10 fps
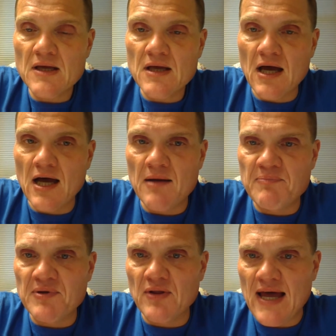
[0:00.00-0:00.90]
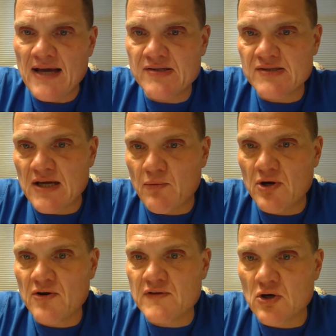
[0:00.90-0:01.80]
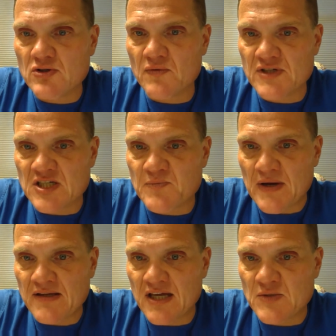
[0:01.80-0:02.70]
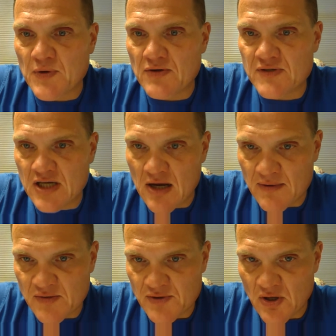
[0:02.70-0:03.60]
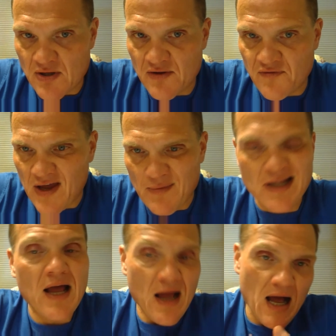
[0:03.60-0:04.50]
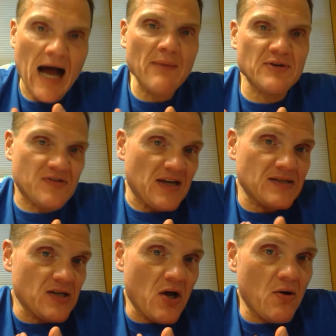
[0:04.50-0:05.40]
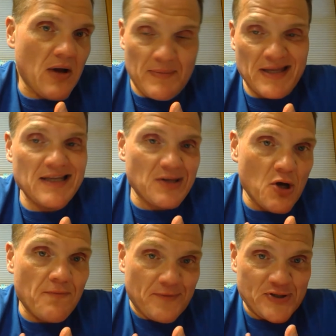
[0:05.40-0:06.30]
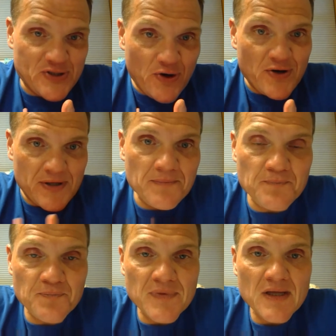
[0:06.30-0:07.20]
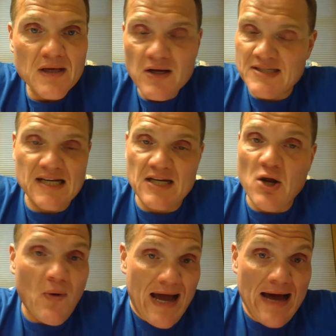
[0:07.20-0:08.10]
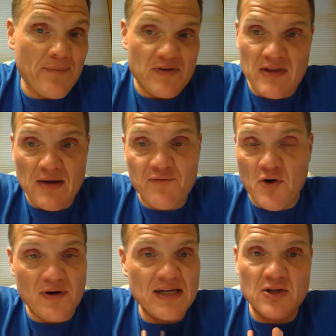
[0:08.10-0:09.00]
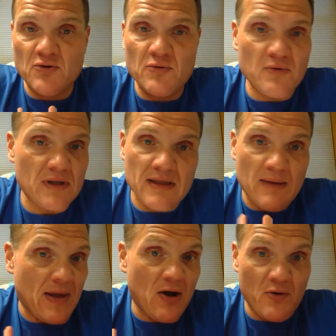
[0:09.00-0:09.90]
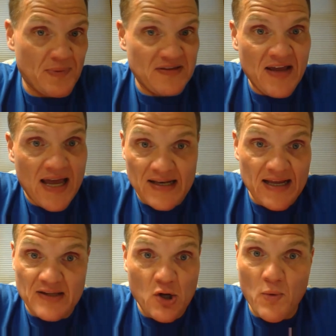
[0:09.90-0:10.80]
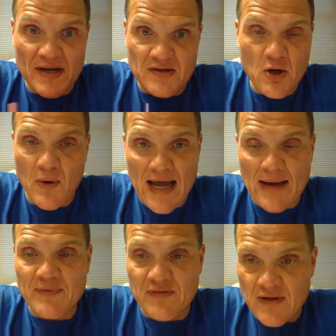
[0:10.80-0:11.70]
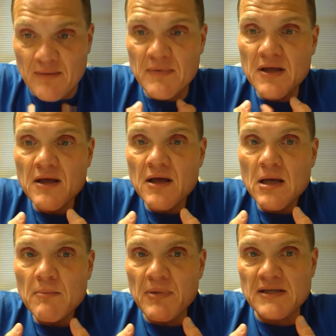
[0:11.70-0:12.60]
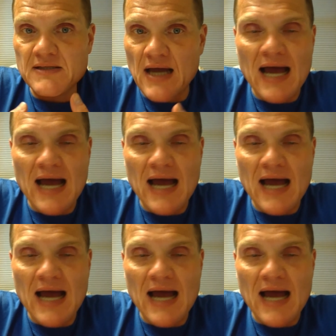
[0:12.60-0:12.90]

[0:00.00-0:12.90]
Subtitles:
Bill asks, I wonder if Joseph was expecting his brothers to come as a result of the famine. I would think so. I mean, he didn't know for certain, because he didn't know what happened to them. For all he knew, they may already be dead. He had no way to know what happened to them. But